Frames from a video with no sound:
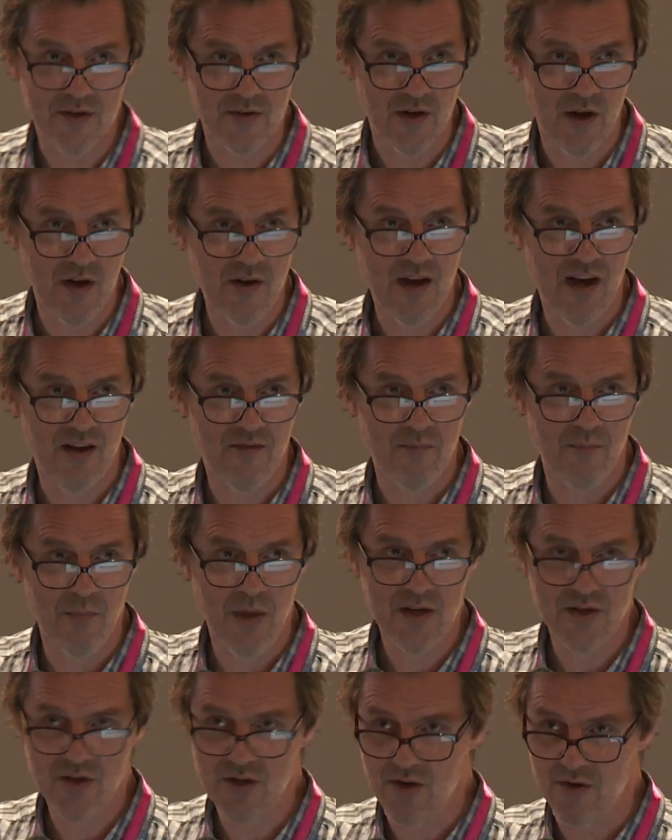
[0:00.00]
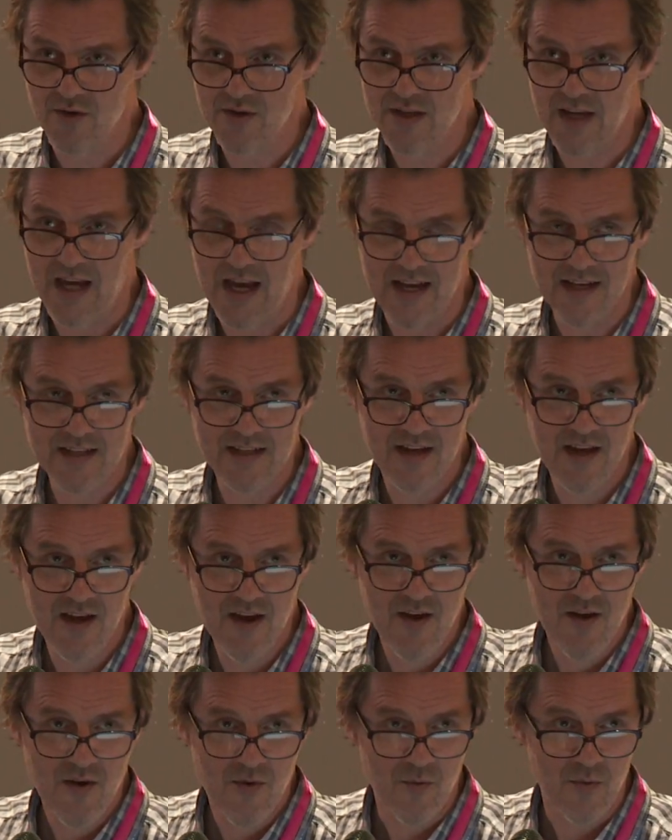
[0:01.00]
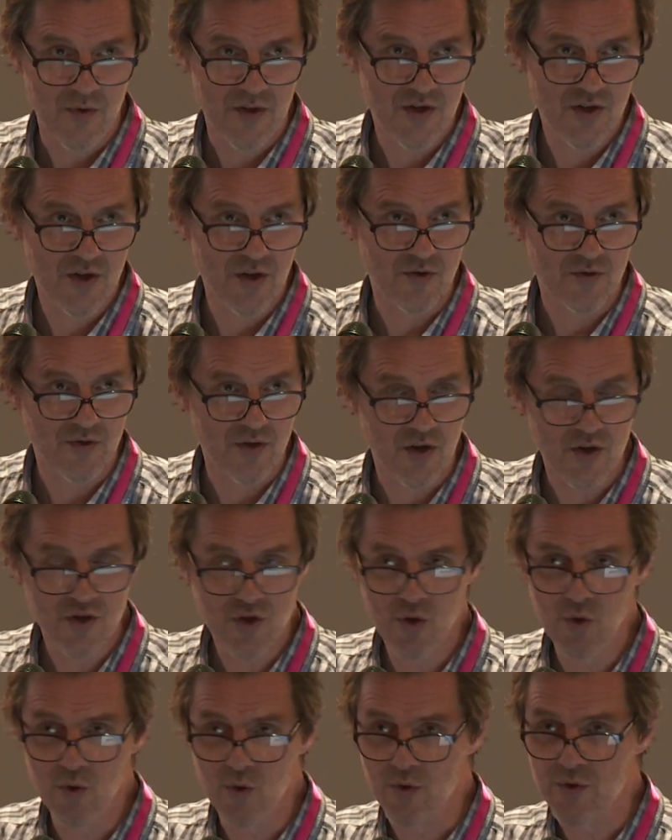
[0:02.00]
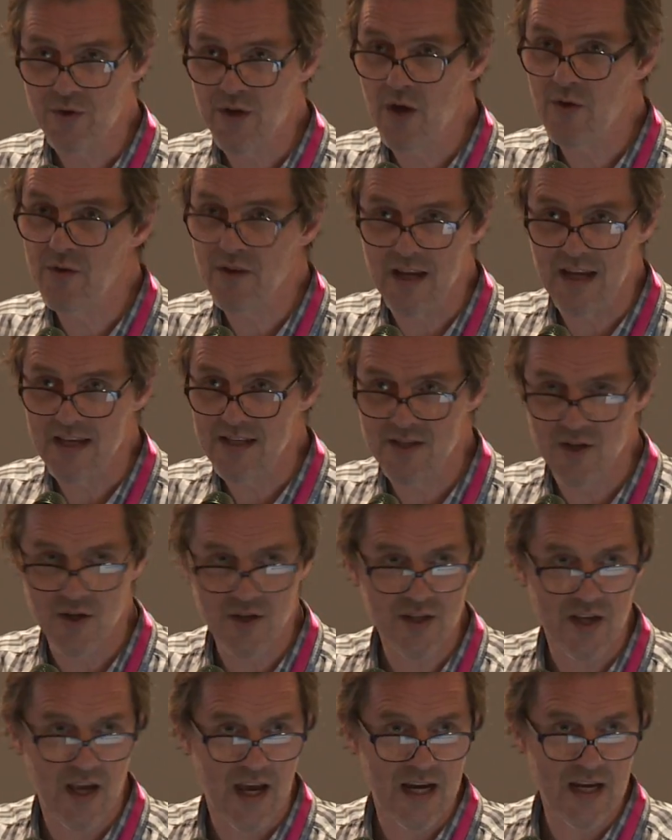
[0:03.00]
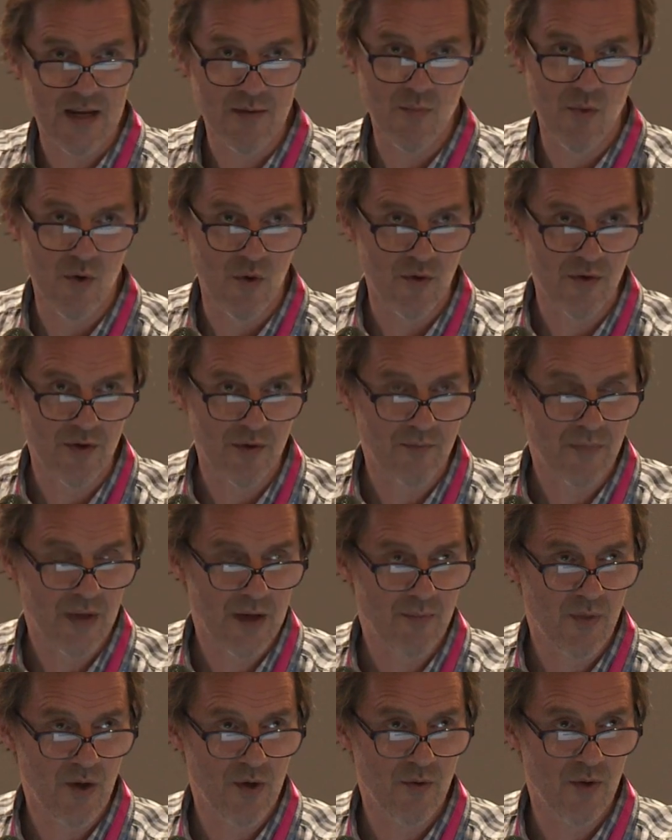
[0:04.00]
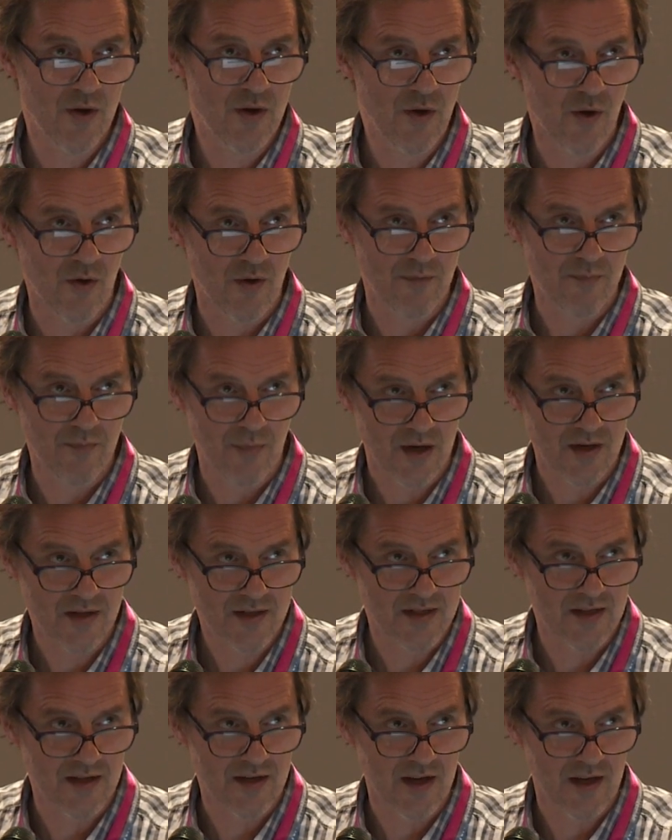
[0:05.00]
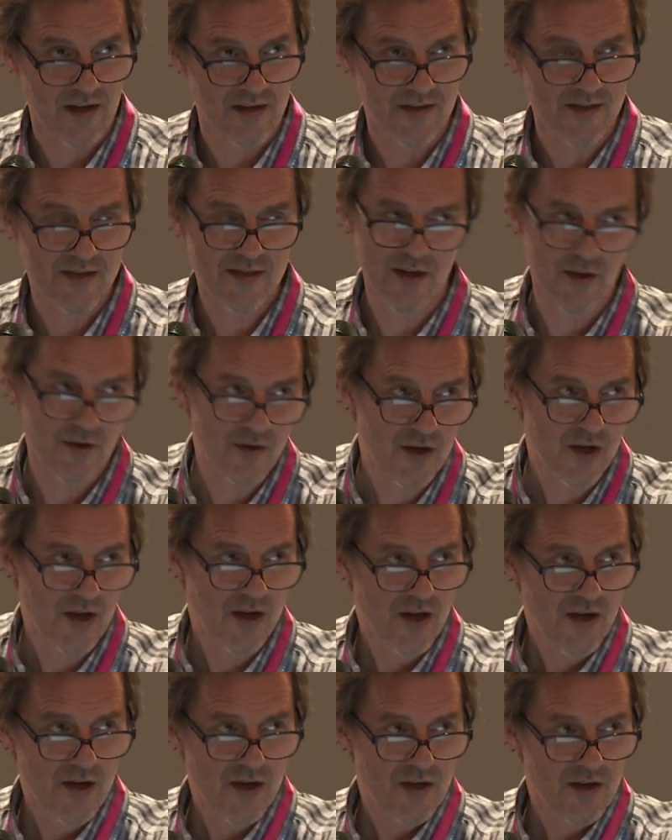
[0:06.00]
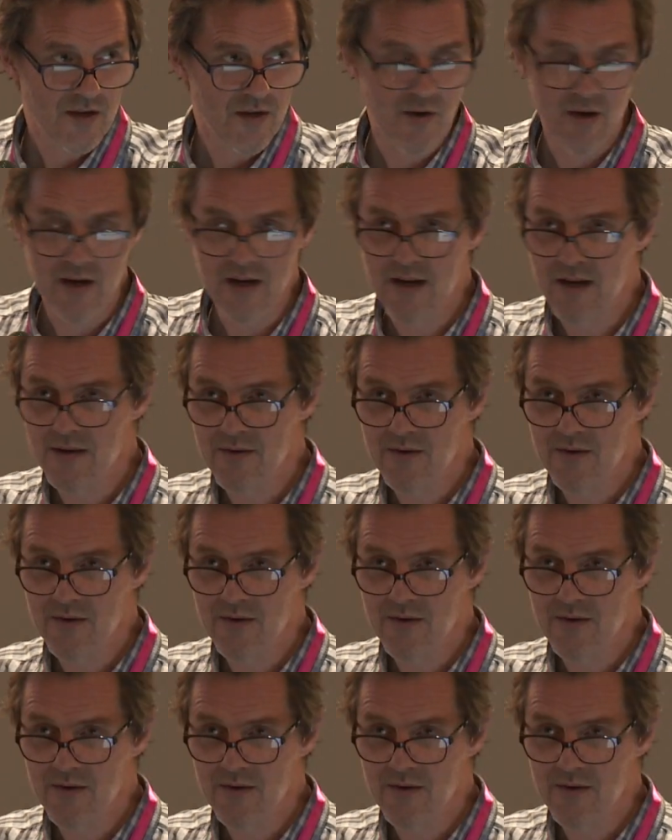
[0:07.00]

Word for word: who don't have much contact with children at all don't get zoster any more than people who are not monks and nuns. So you can,